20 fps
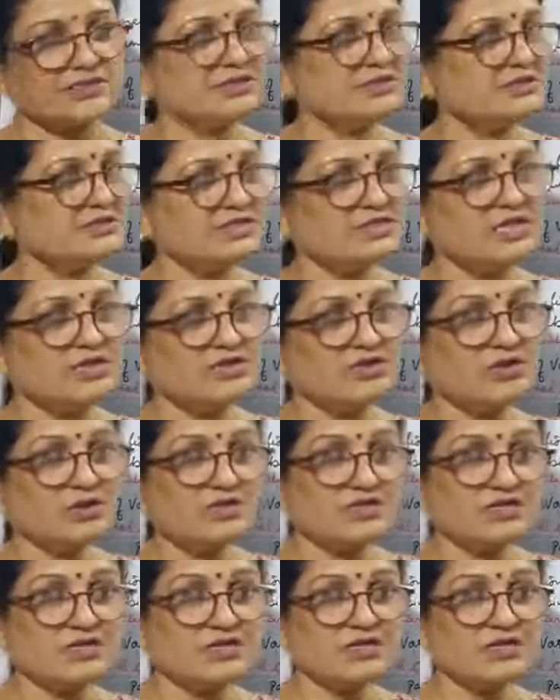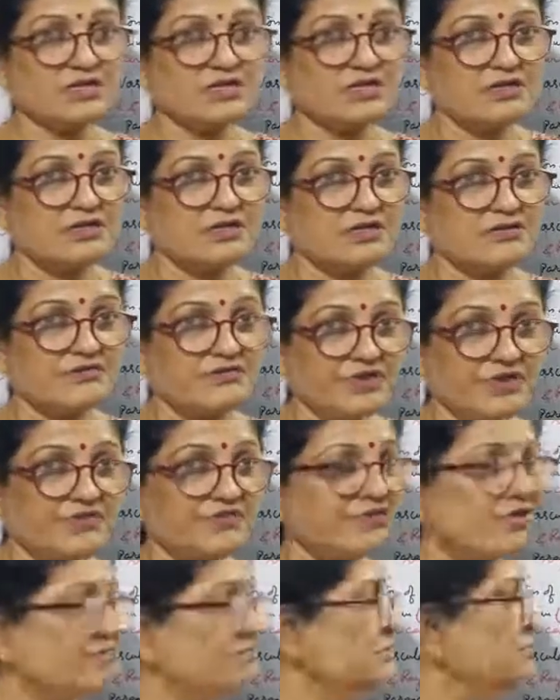They are not free
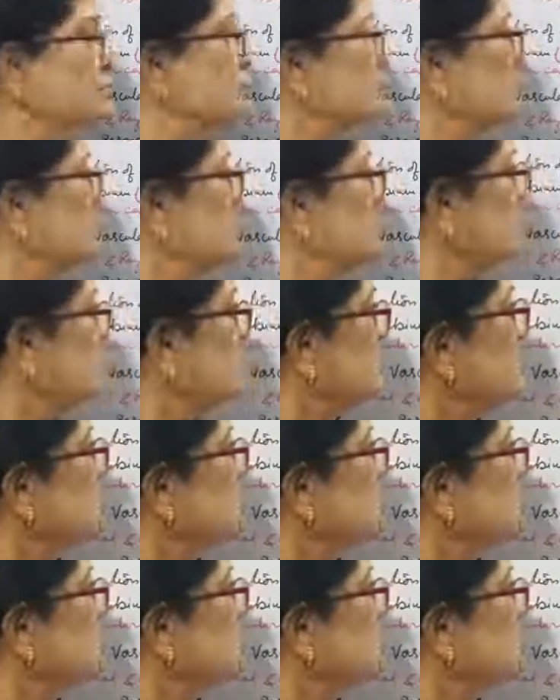from each other.